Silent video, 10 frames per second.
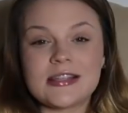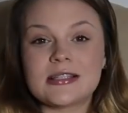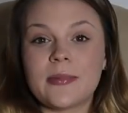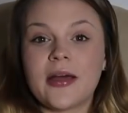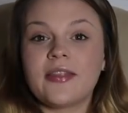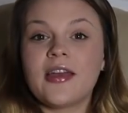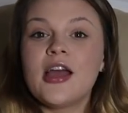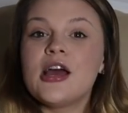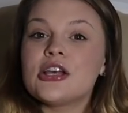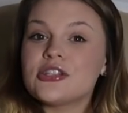this month,
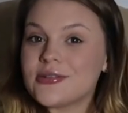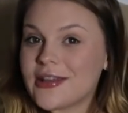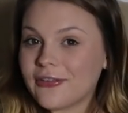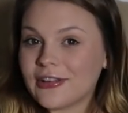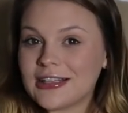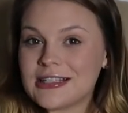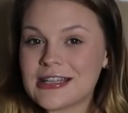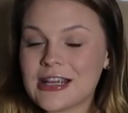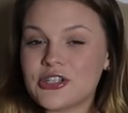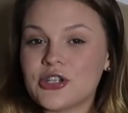so definitely
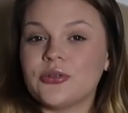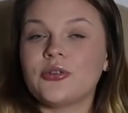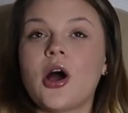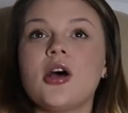stay tuned.